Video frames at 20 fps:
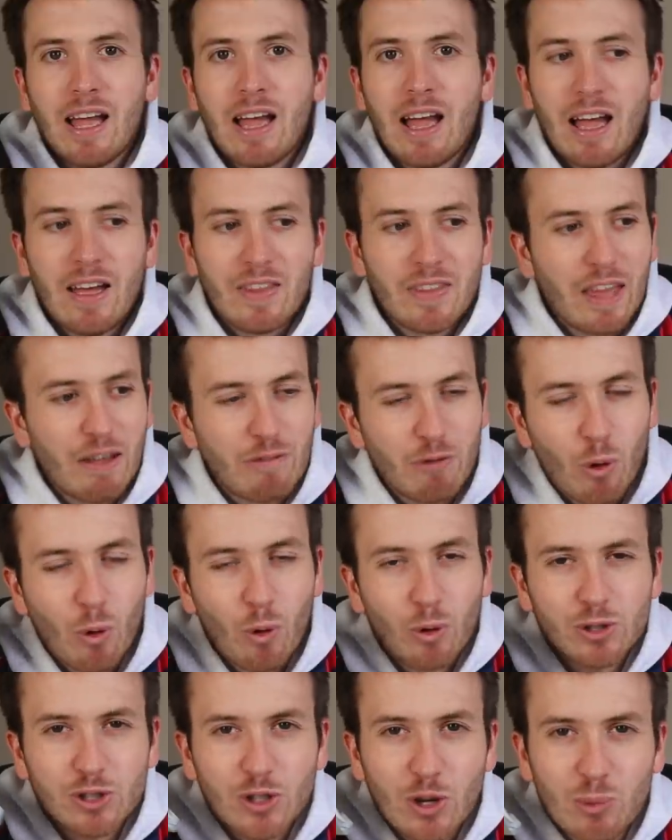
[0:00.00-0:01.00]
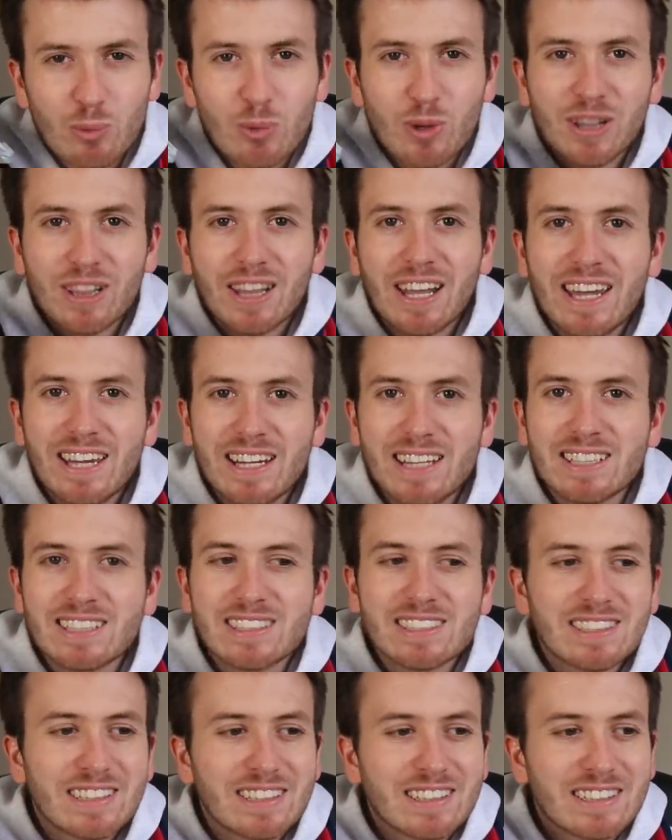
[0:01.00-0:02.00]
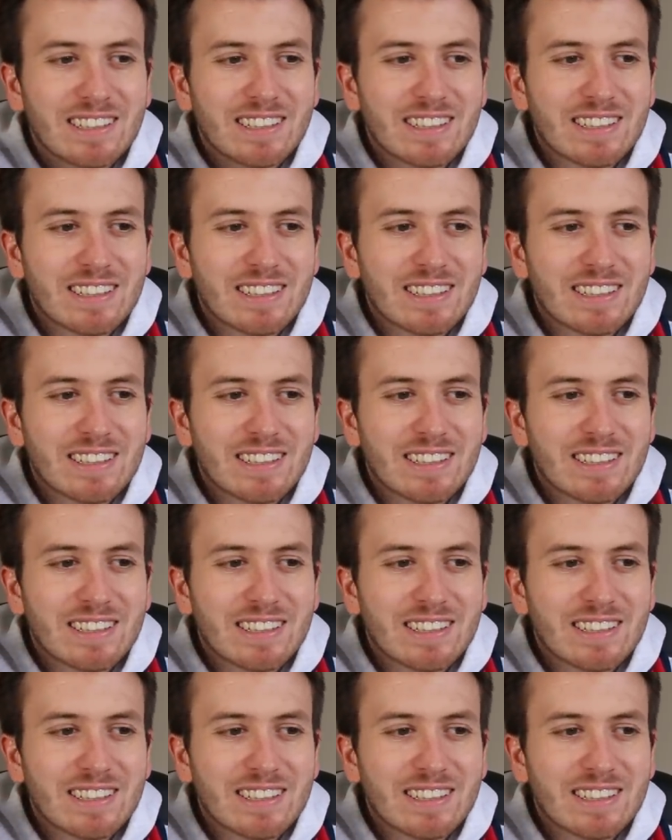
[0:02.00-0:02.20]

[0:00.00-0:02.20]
on it. They've also released